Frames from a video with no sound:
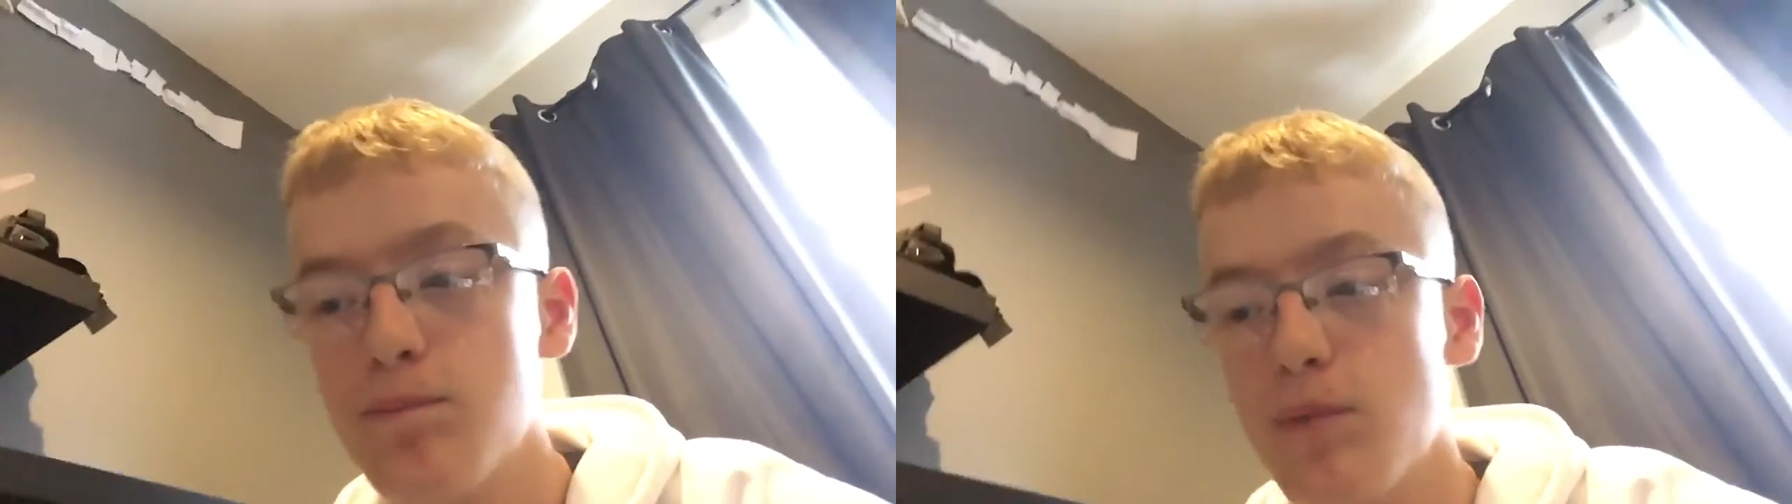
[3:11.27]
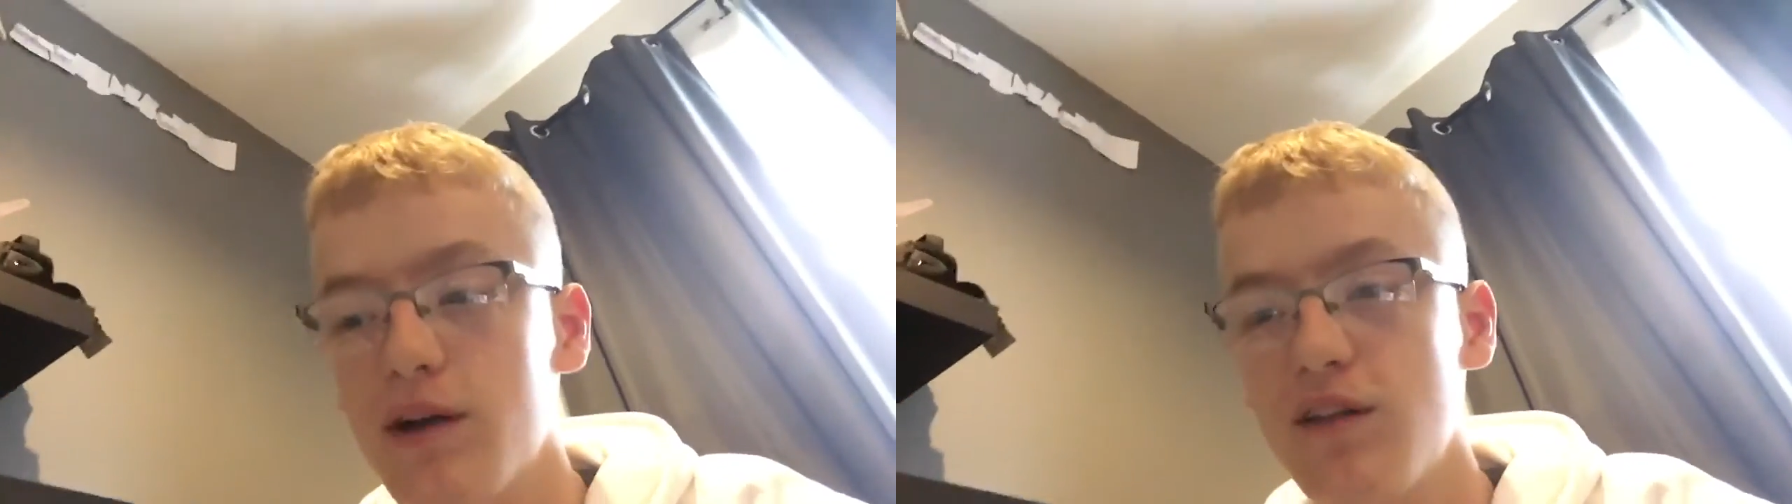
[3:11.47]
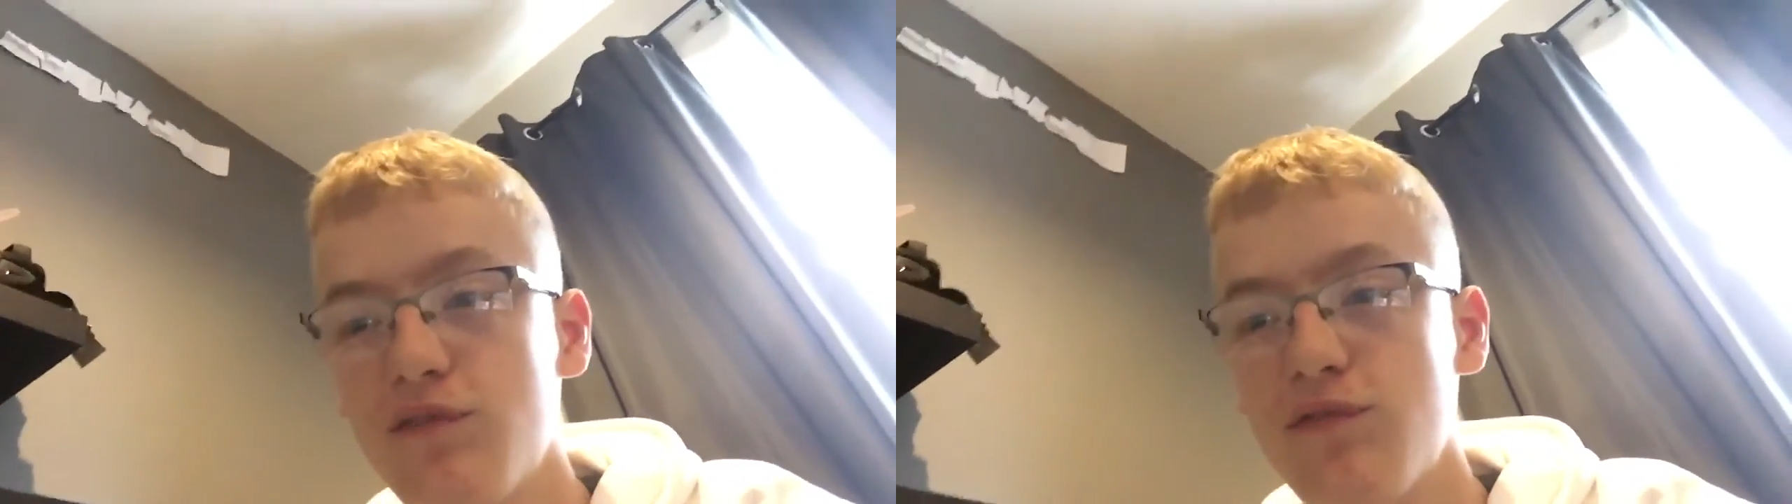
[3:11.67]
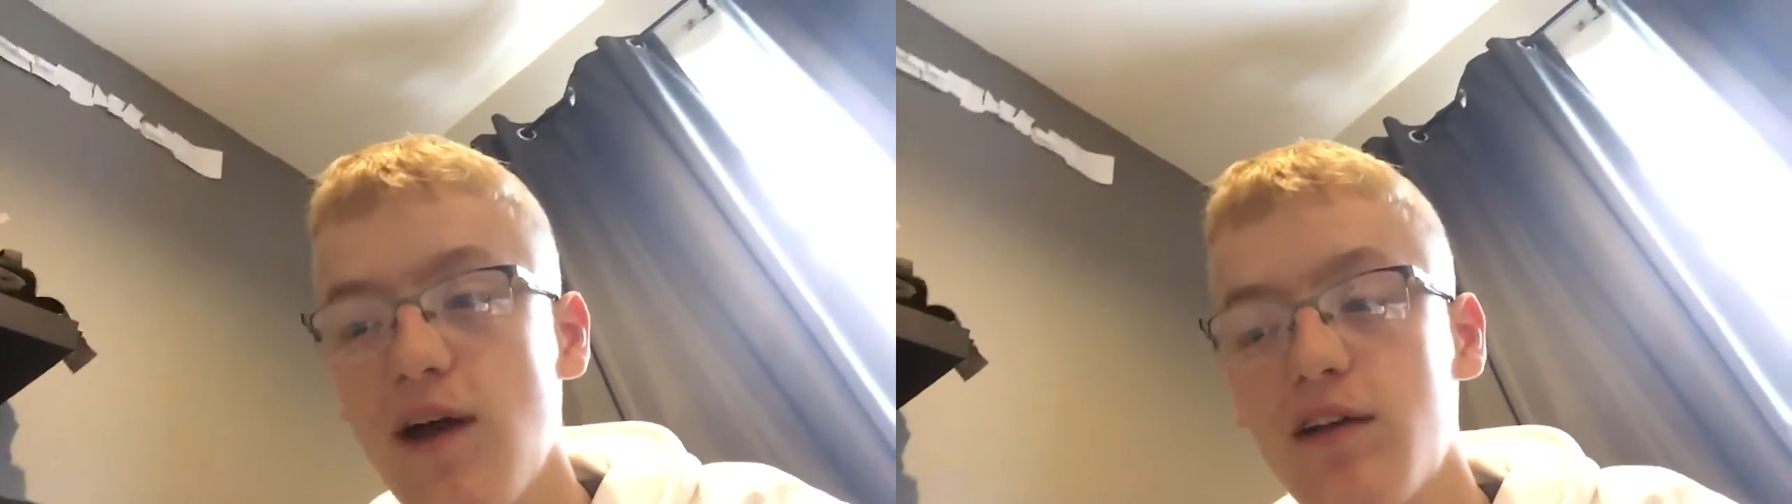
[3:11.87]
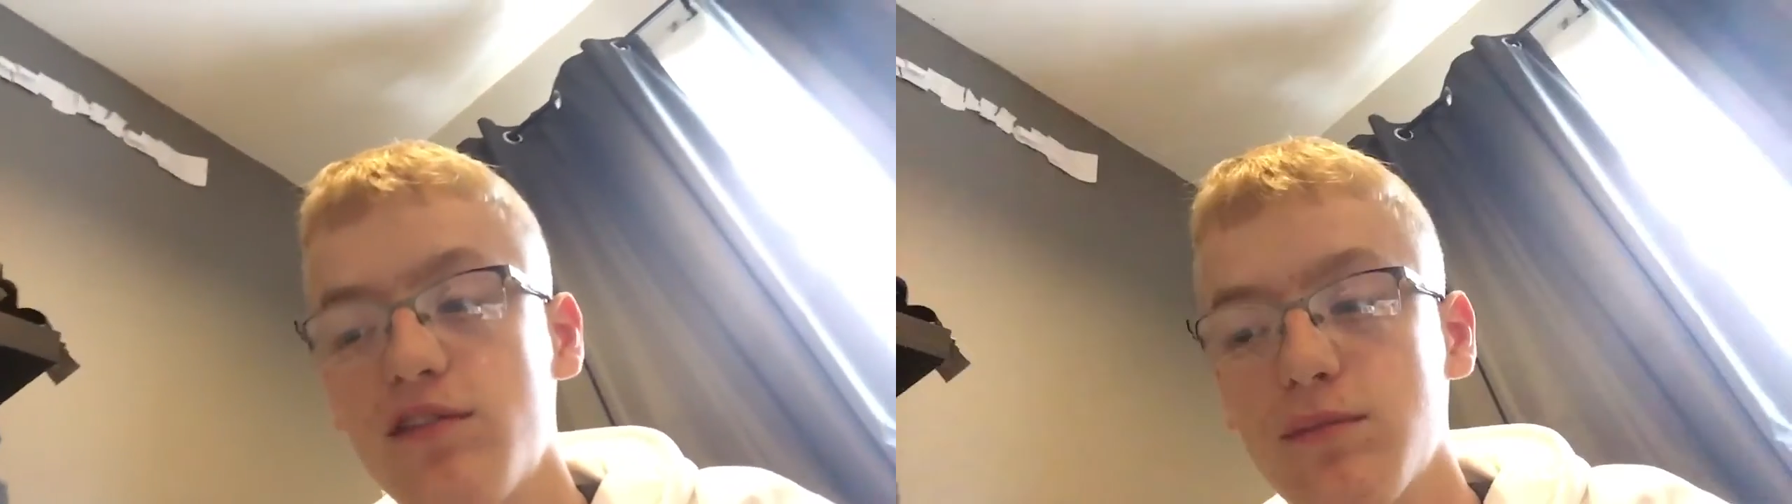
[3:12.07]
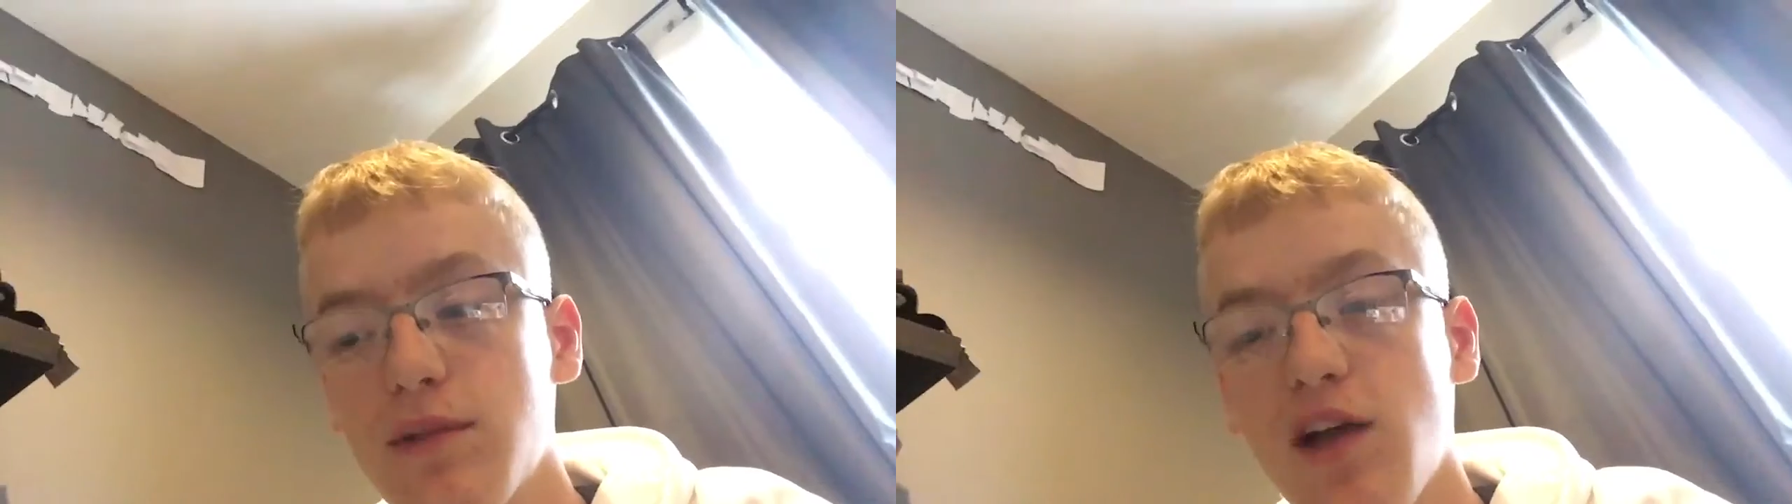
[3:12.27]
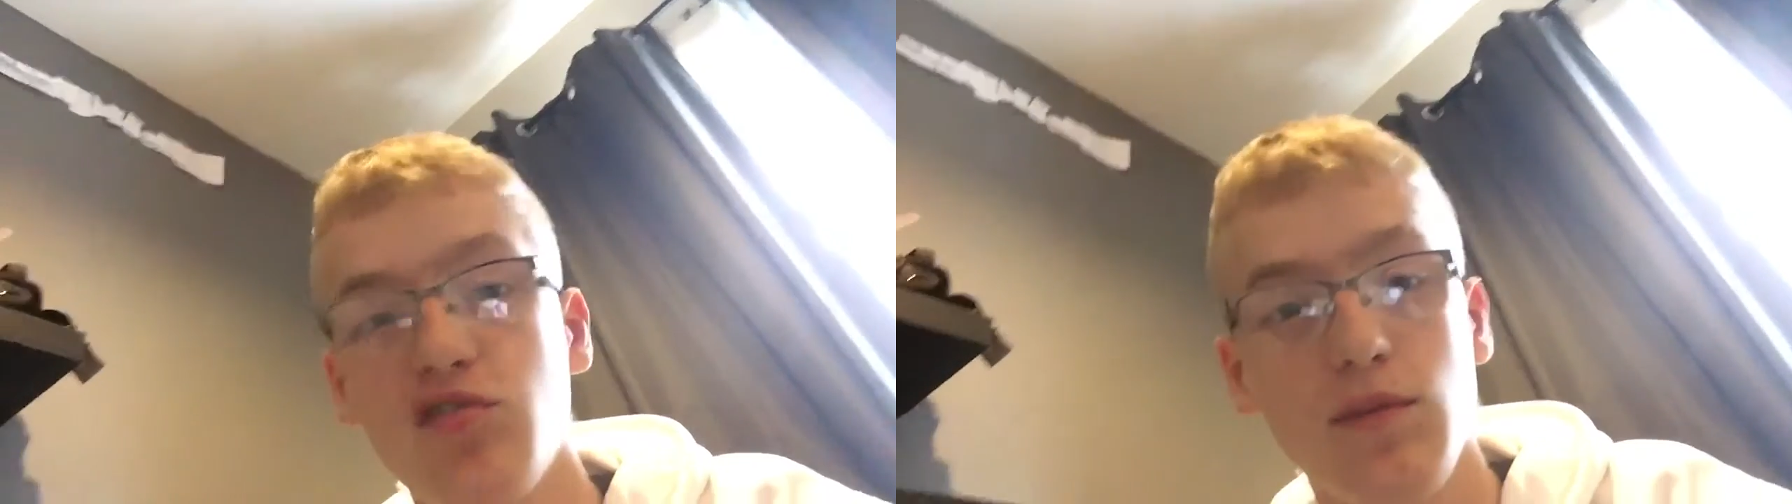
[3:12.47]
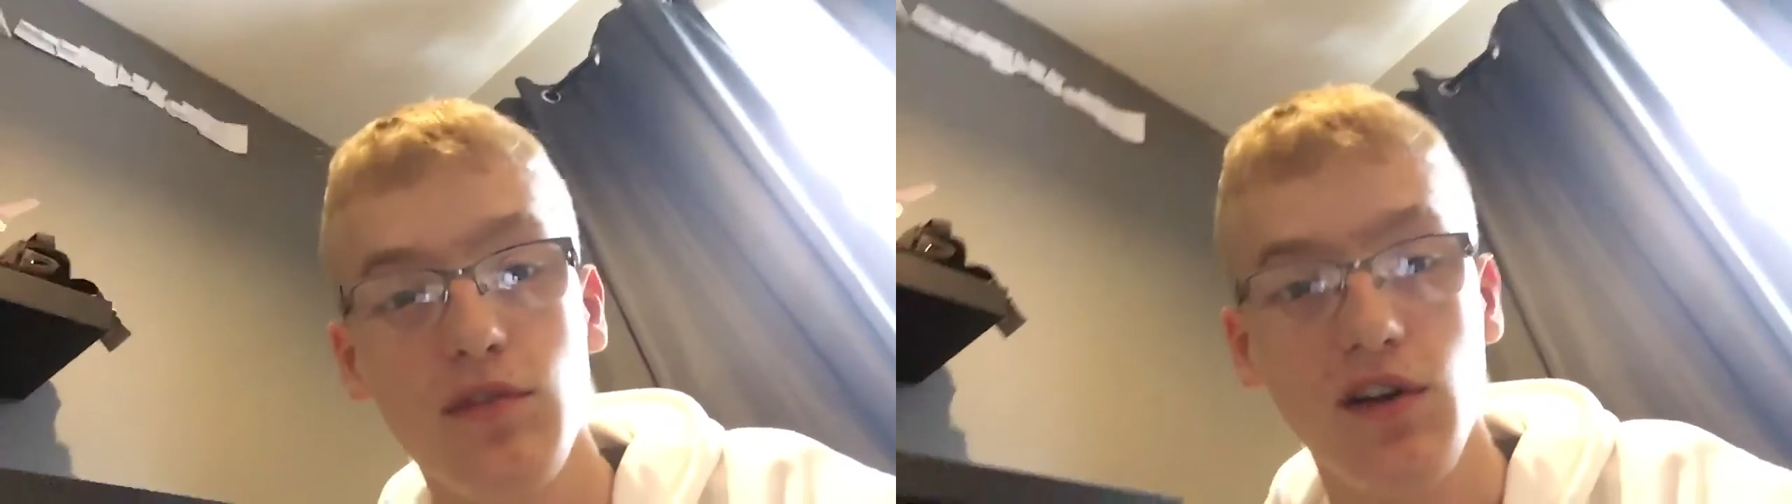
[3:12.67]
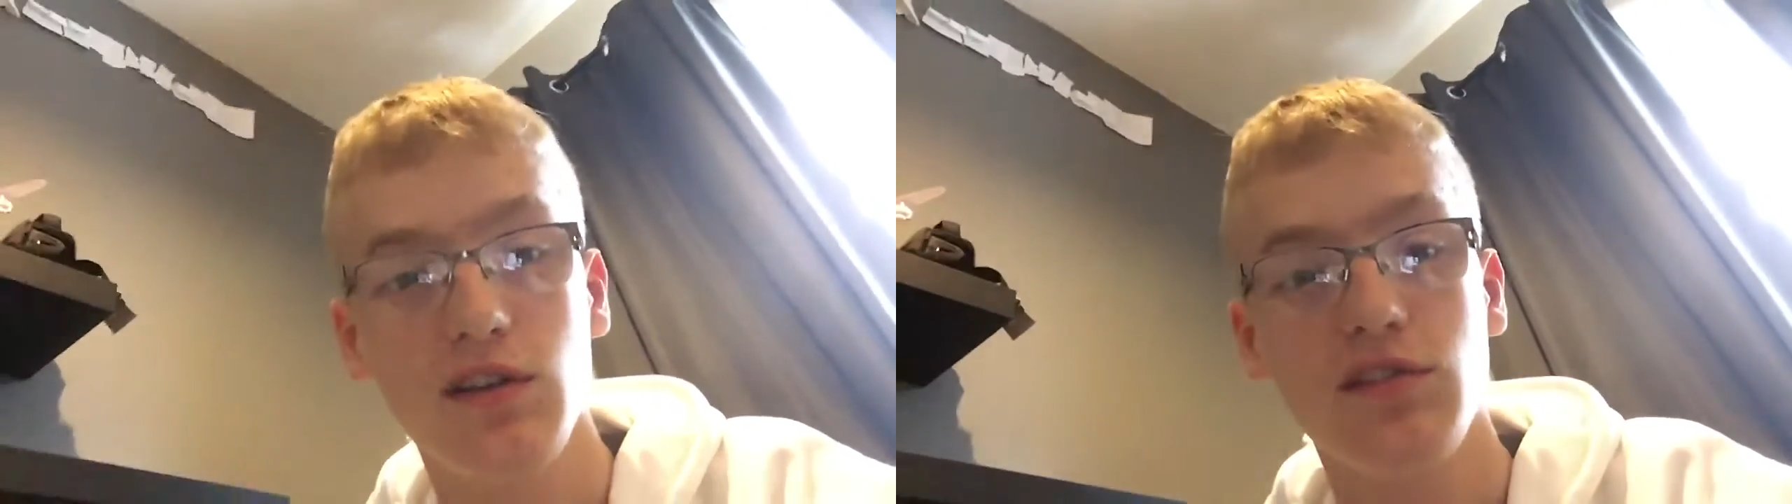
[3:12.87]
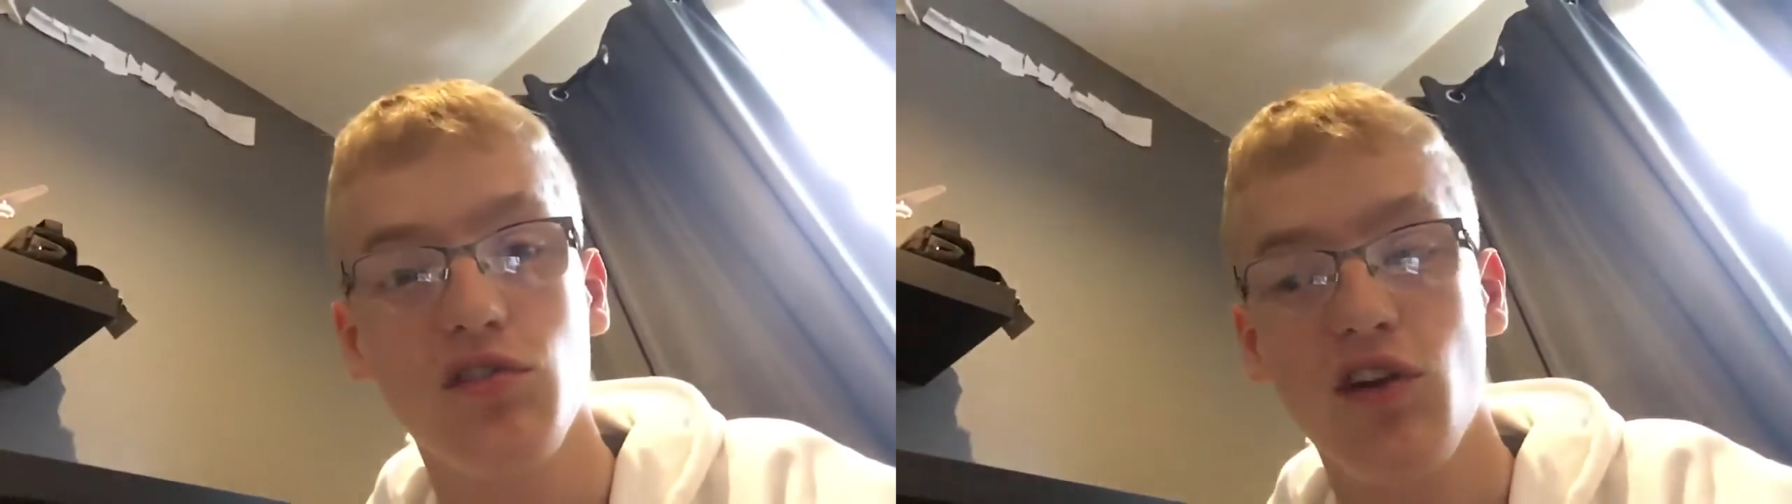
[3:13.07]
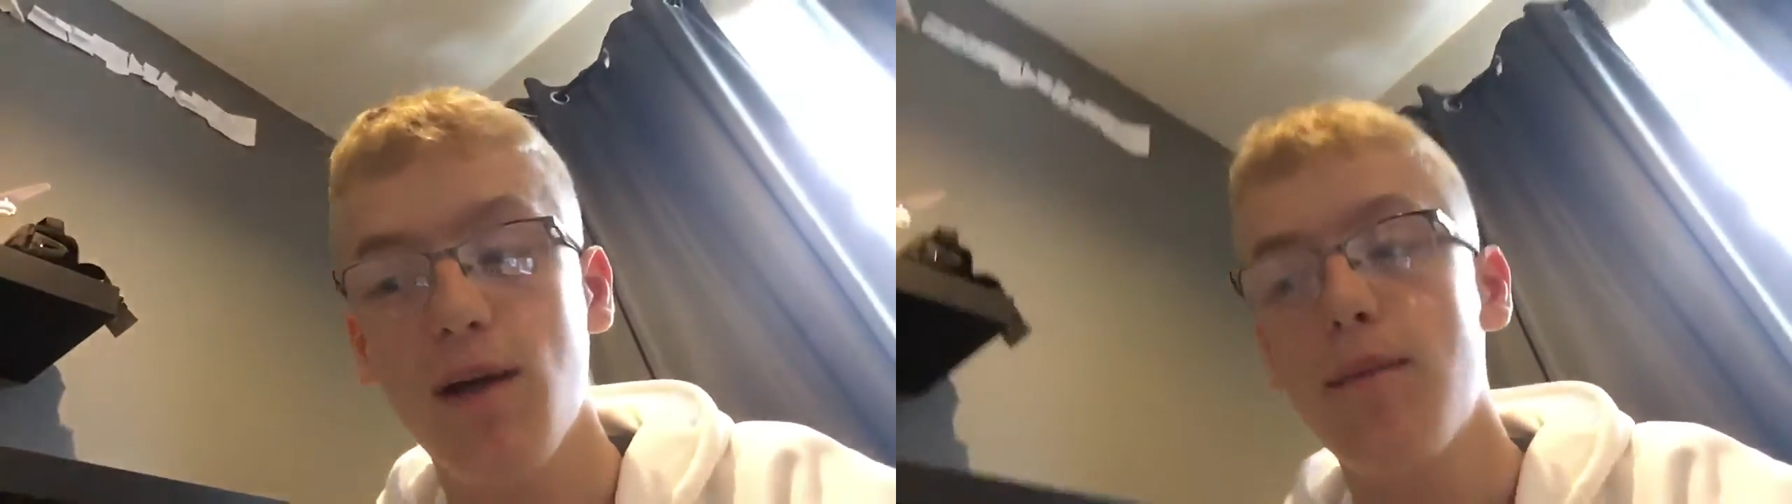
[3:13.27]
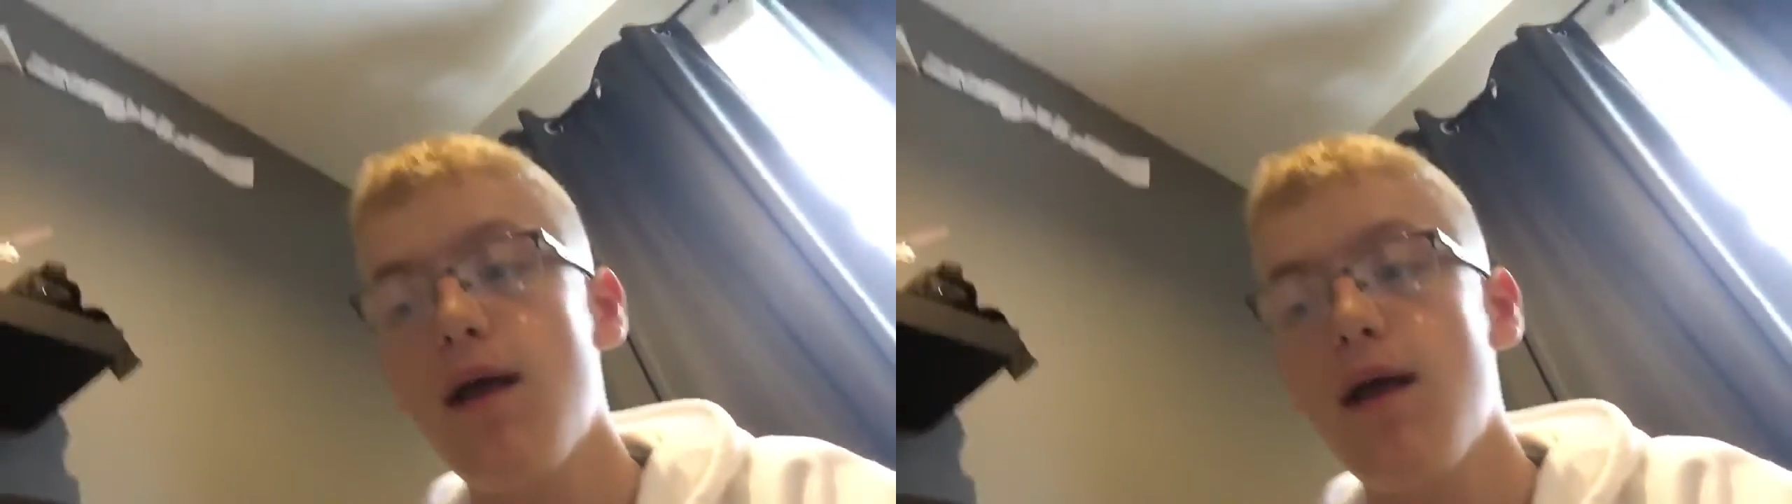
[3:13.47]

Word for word: but I did find some live streams on Instagram